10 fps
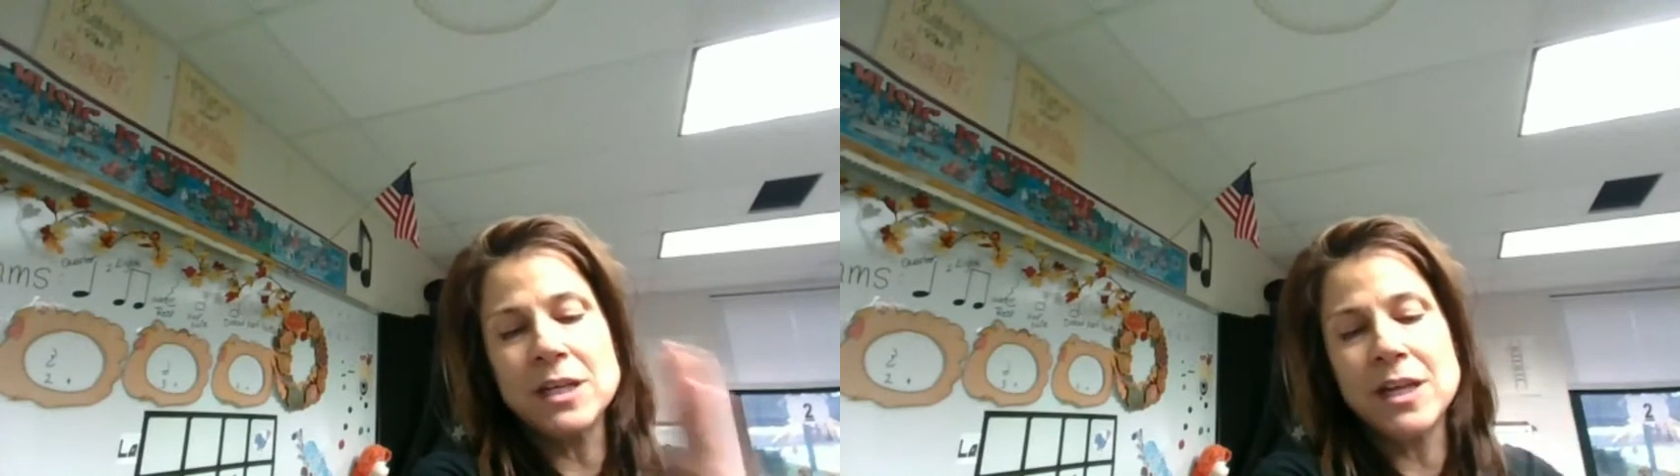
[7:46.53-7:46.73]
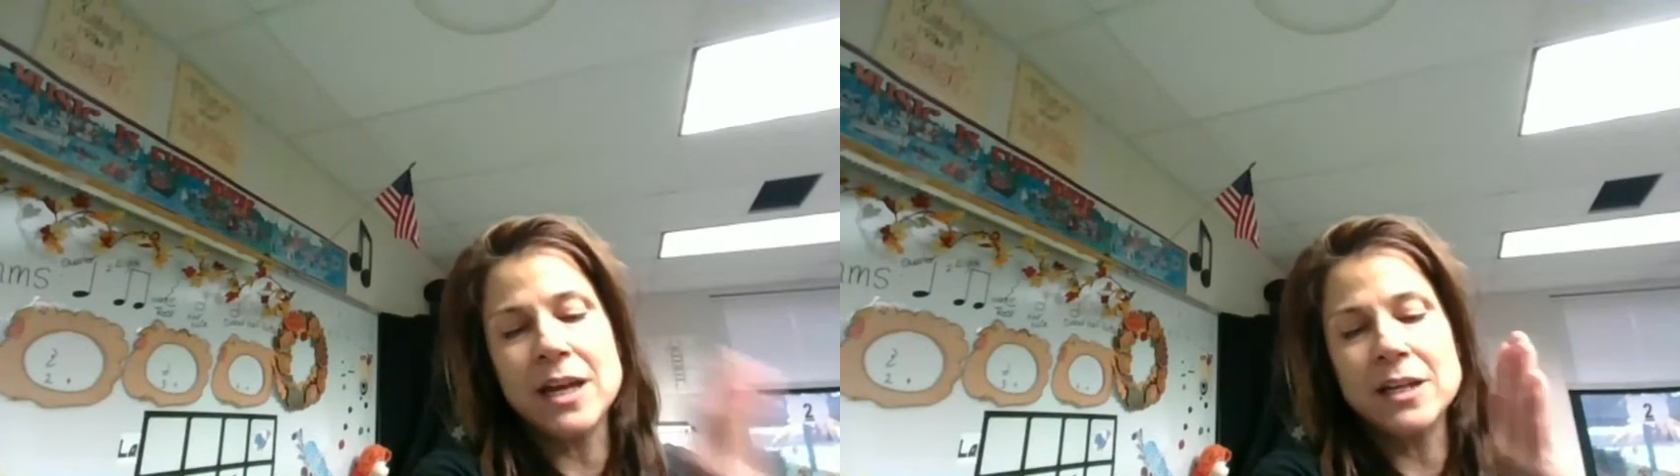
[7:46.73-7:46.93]

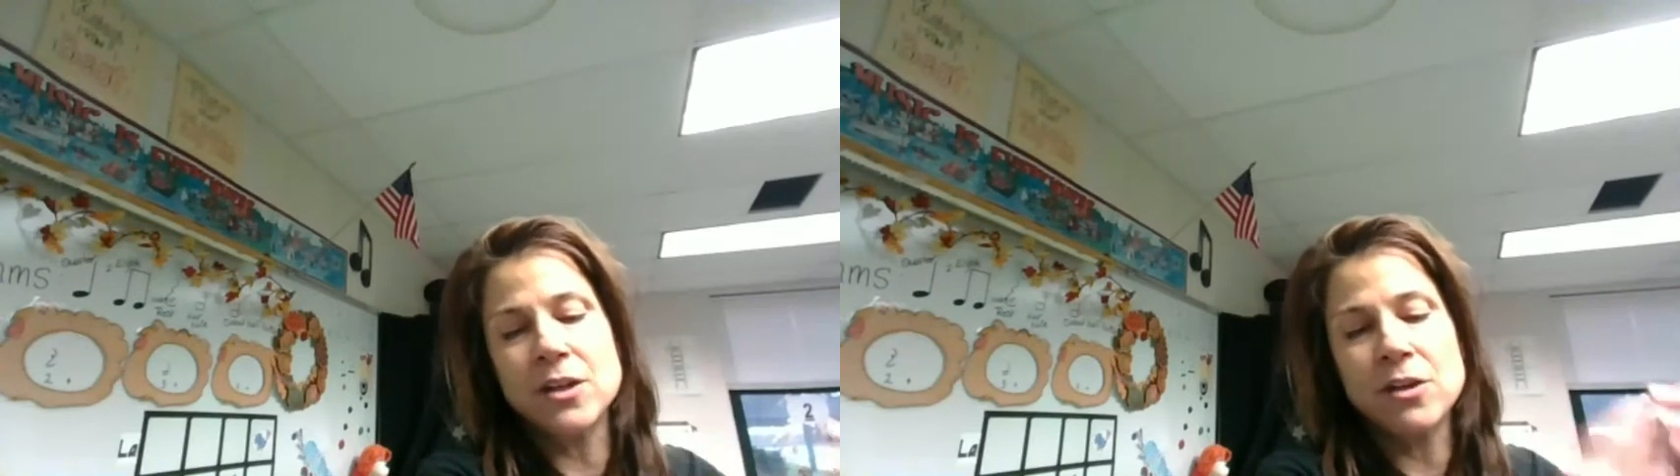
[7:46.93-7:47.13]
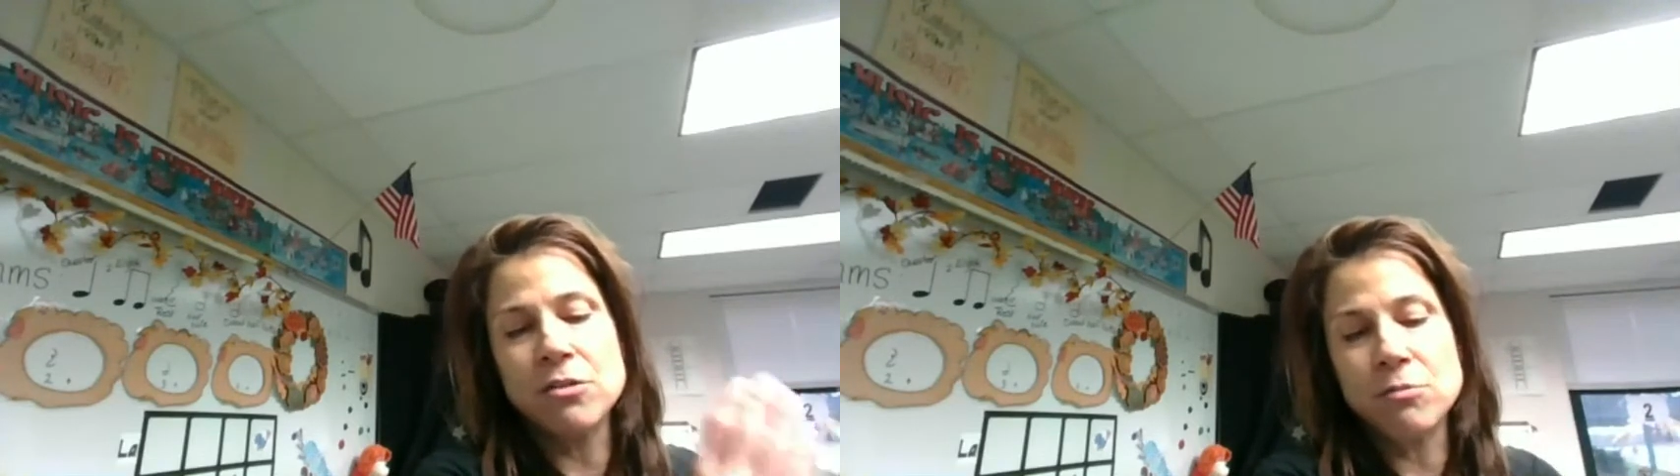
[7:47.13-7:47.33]
and
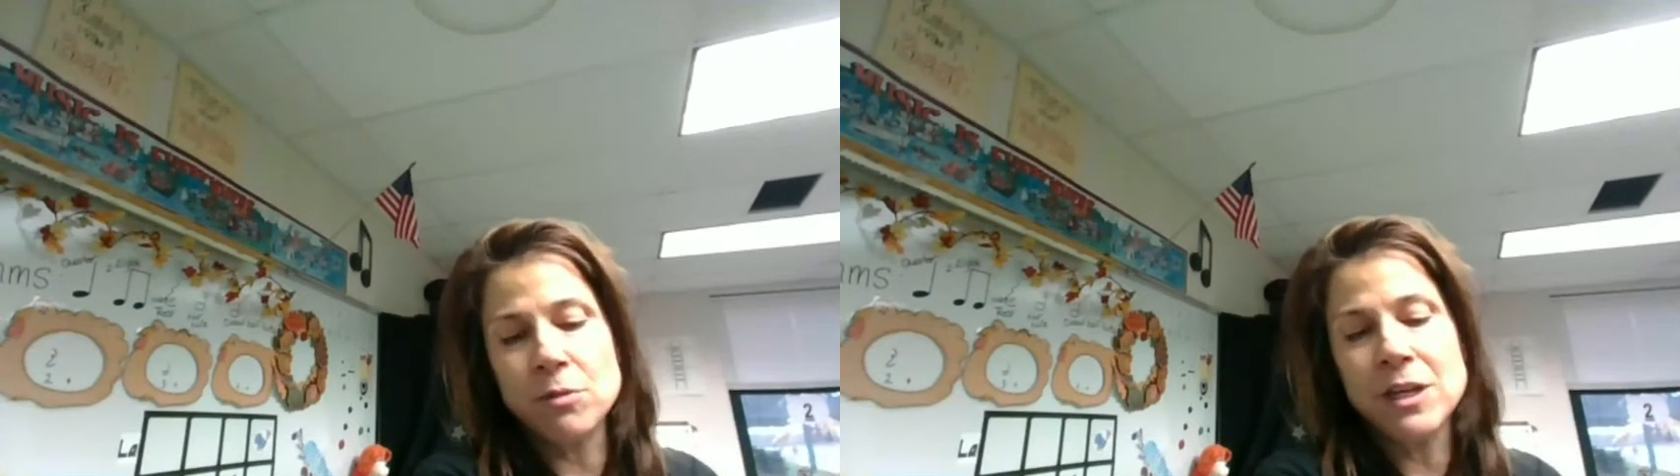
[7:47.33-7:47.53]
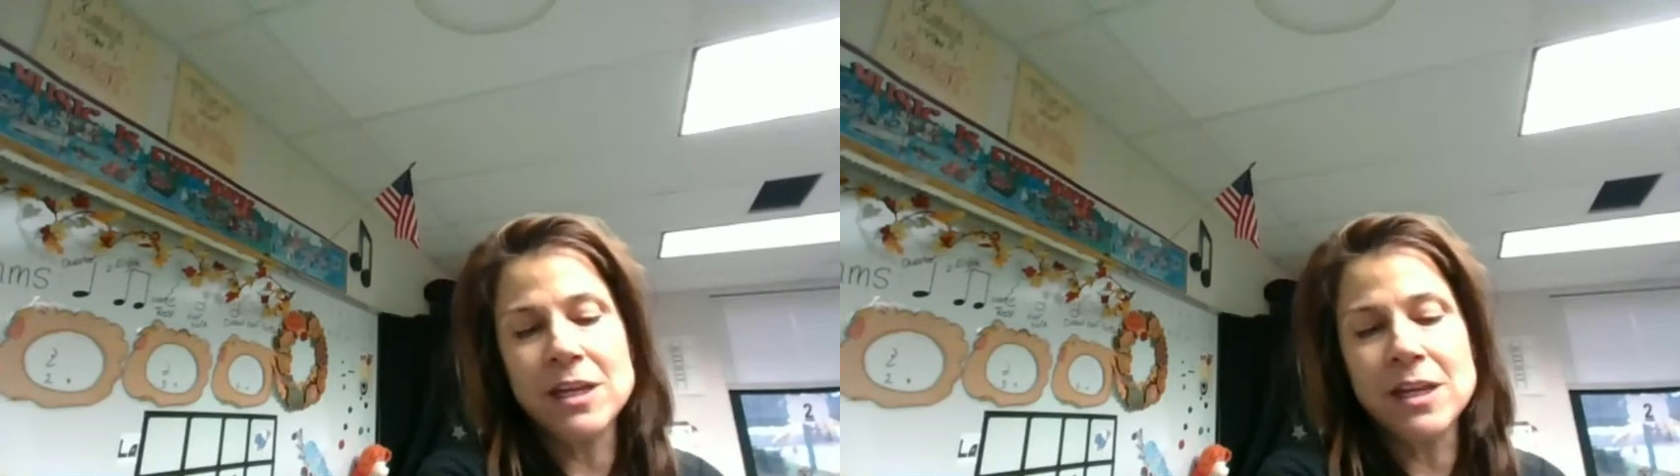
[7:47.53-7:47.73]
a,
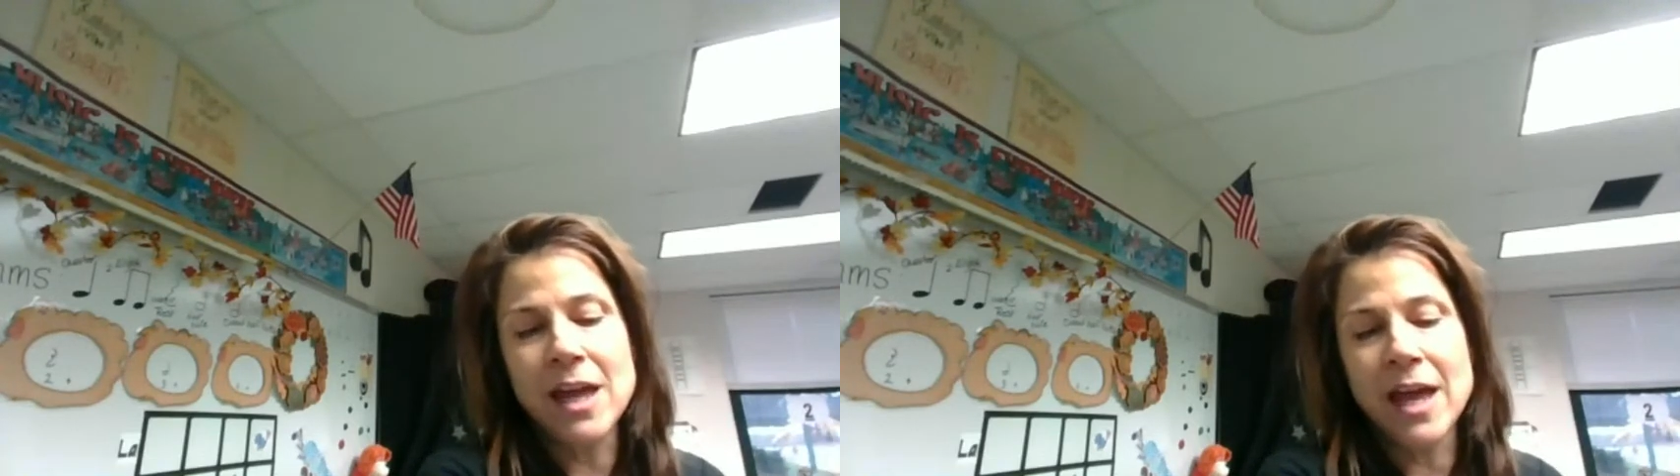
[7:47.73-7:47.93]
3